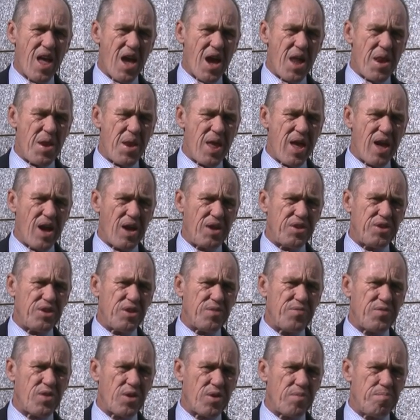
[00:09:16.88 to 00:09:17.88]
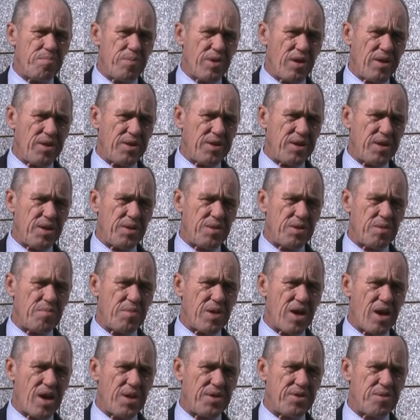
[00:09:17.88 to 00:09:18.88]
And now you've got ability to be
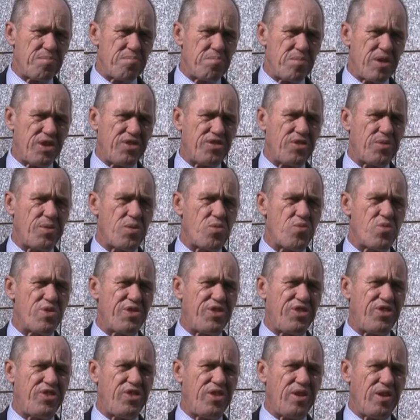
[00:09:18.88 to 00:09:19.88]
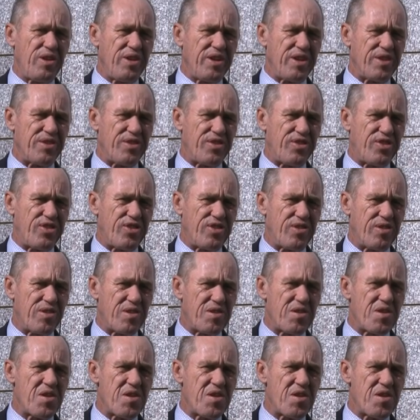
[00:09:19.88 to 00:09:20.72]
able to measure the resilience